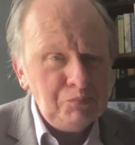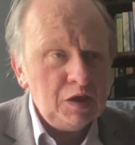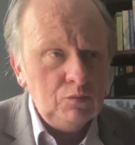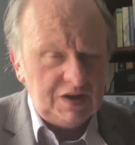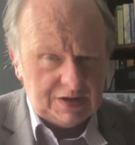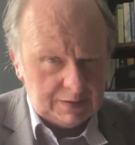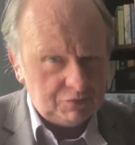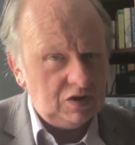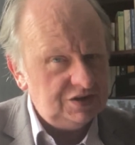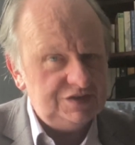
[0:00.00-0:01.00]
When an app
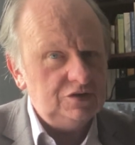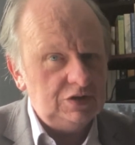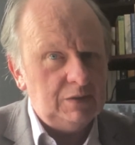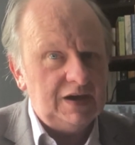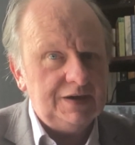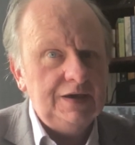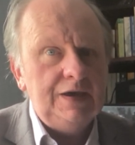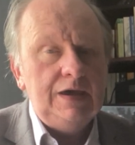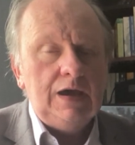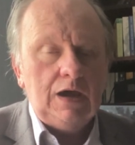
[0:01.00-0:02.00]
crashes on your Mac,
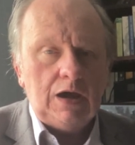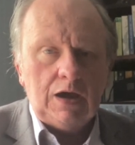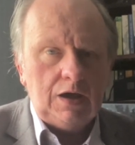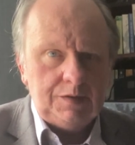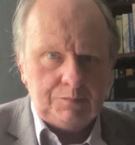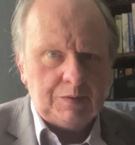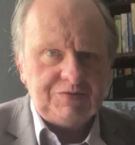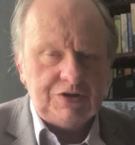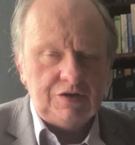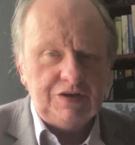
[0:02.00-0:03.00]
perhaps
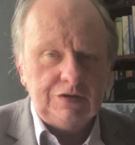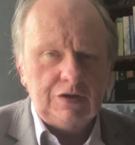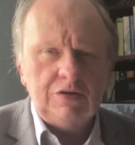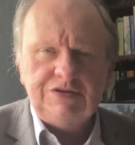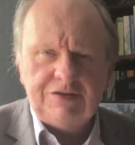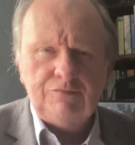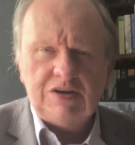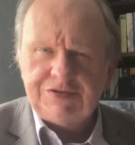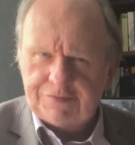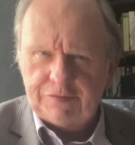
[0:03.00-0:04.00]
you know there are different
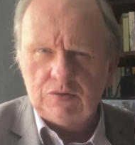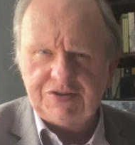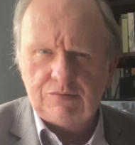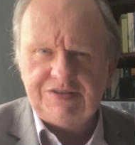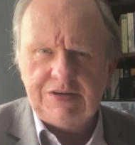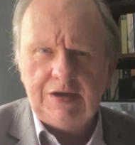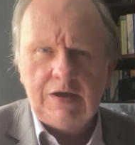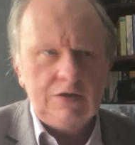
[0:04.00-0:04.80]
ways of force quitting.